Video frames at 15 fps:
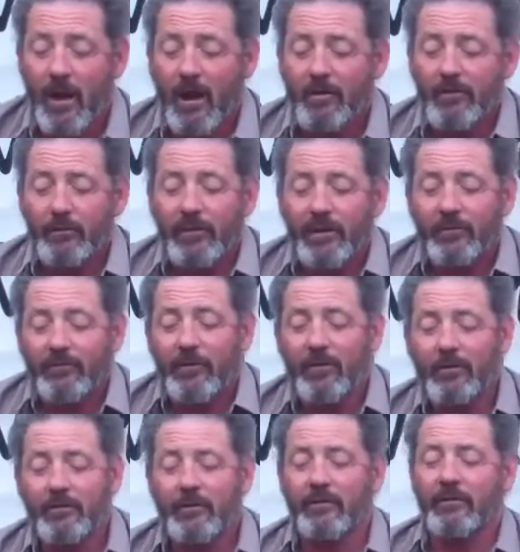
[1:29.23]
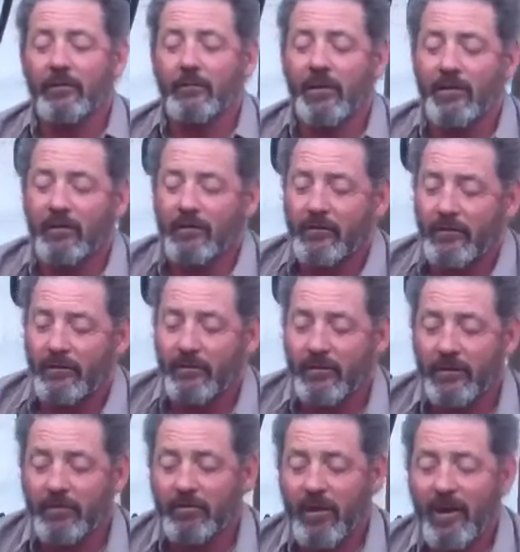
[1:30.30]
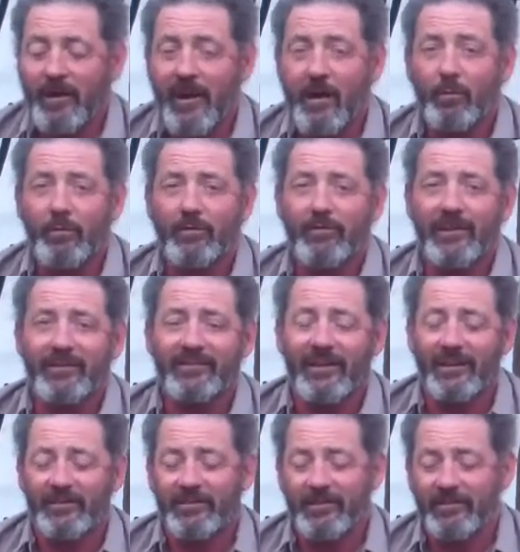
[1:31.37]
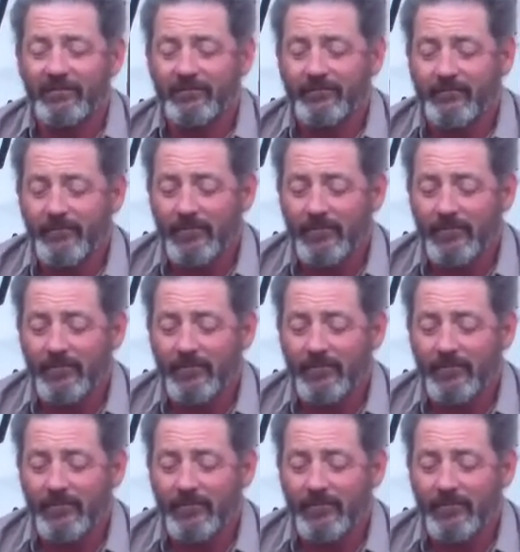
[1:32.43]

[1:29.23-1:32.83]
How could we have known here in America? They cried out with vexation.